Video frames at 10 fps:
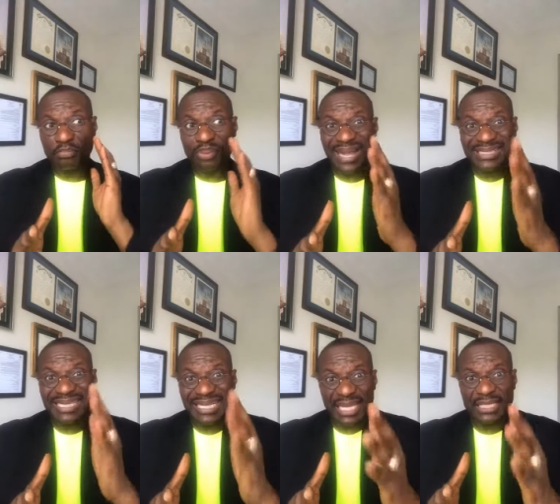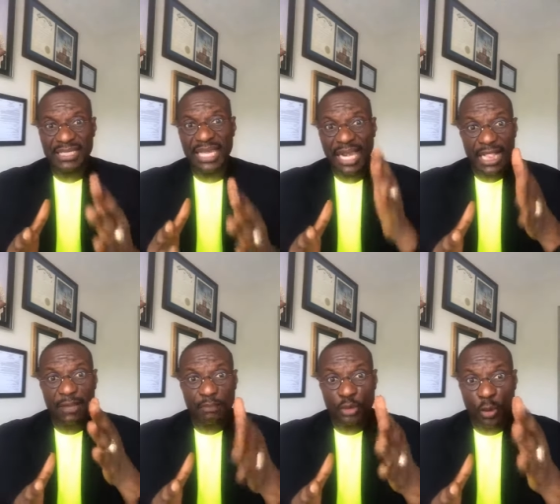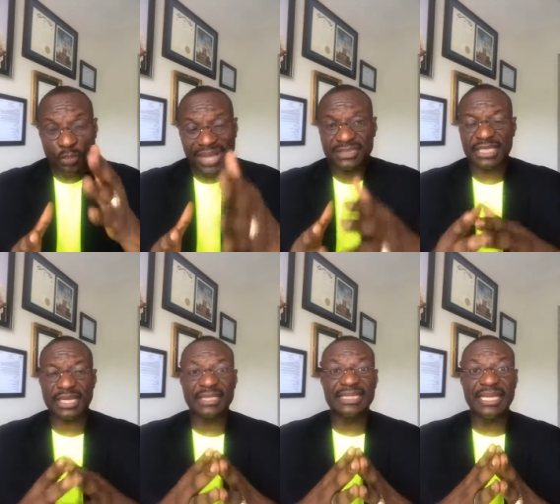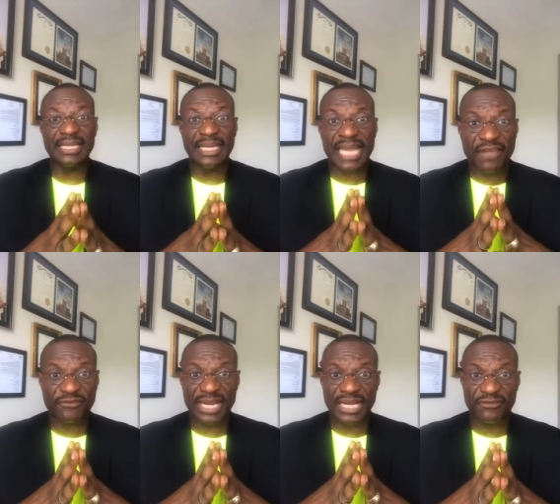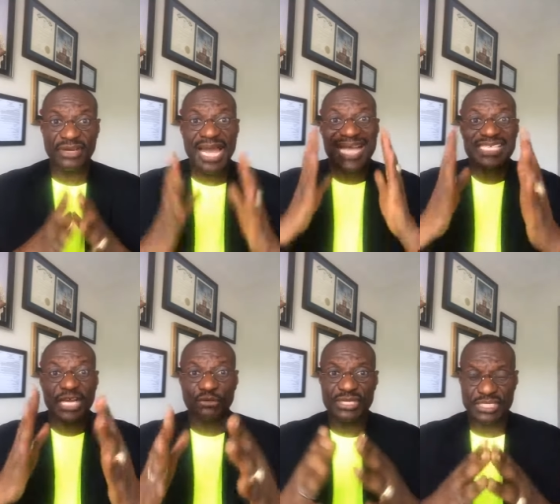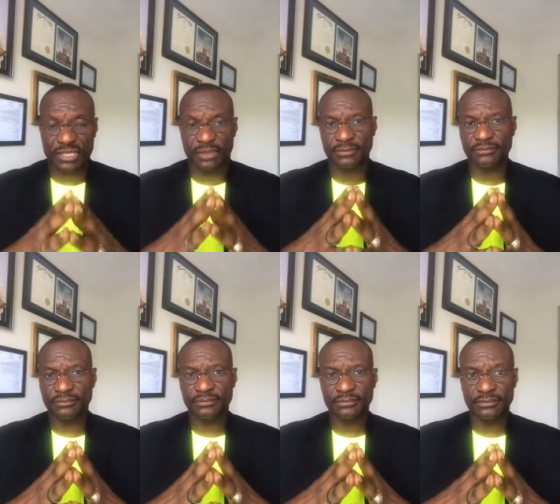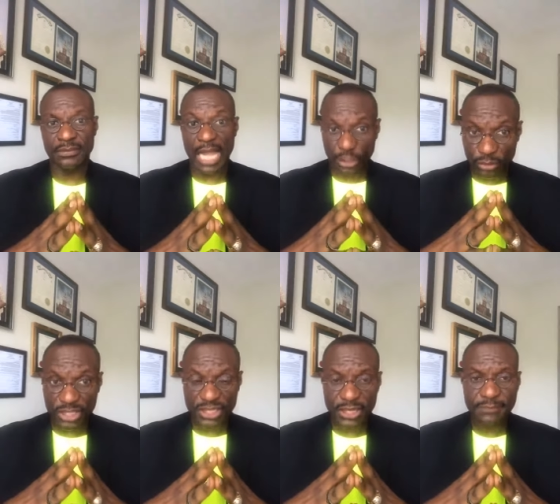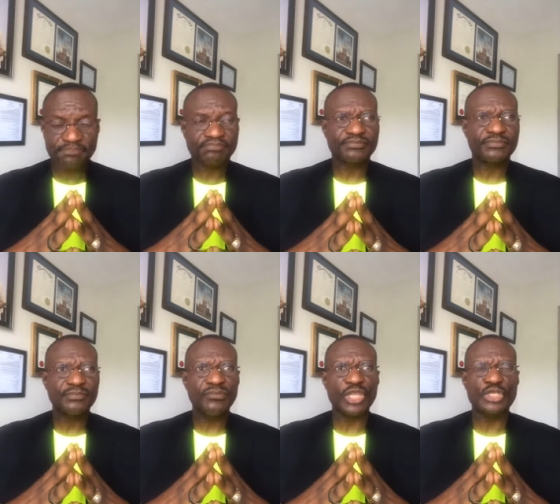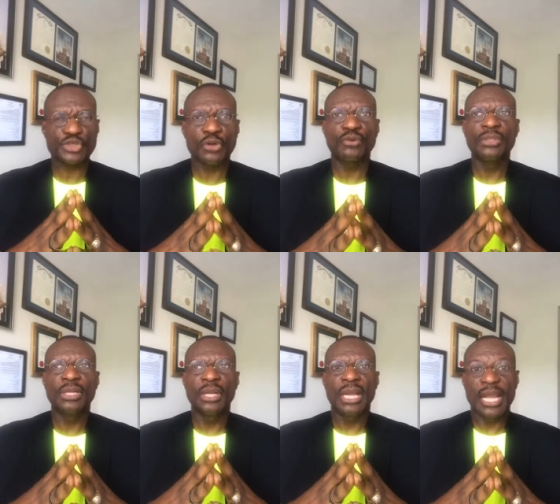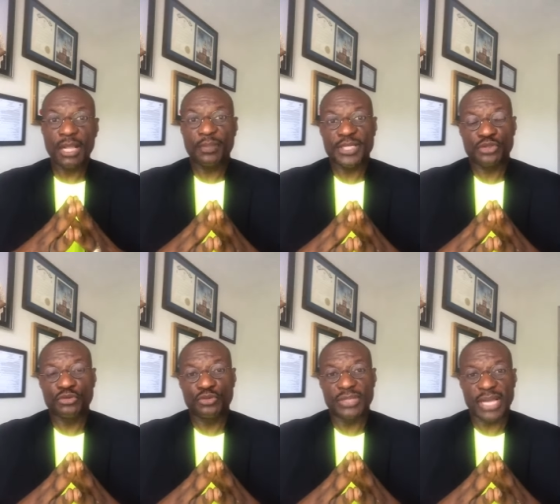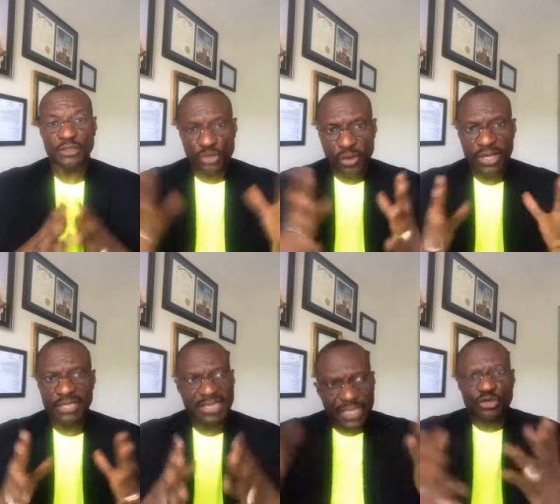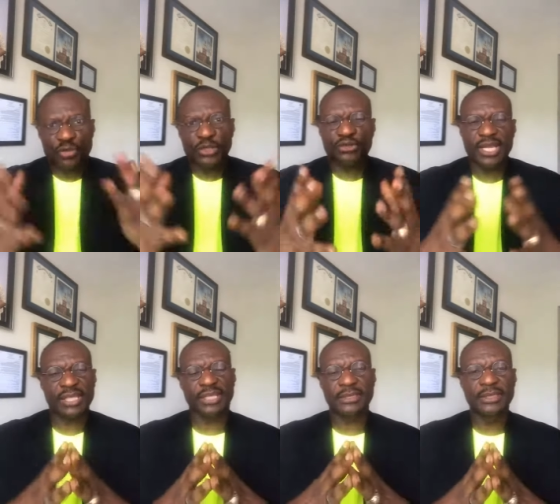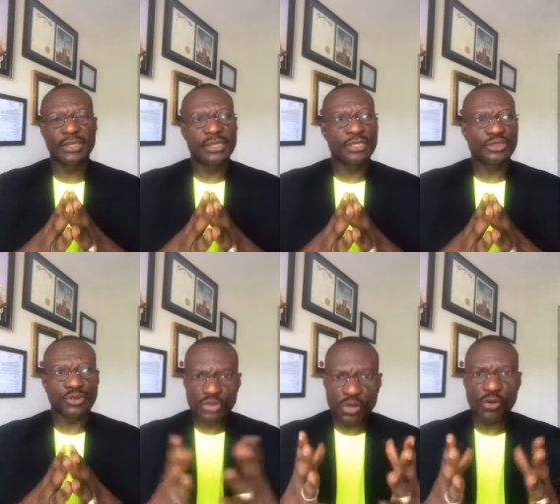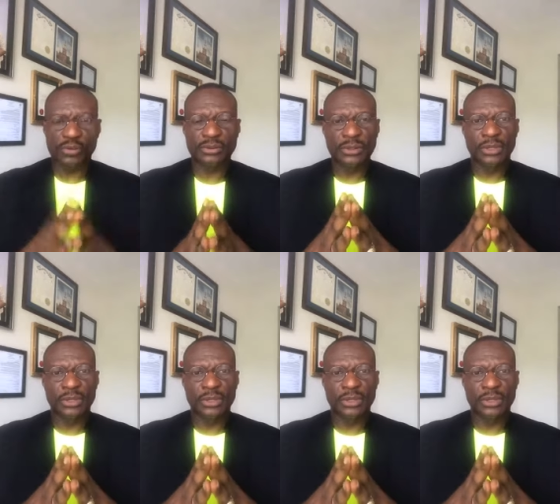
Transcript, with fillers: practically help your practical daily life and living as a Christian. Are you listening? So help us to do that. Join us. Let's do it together. So, so,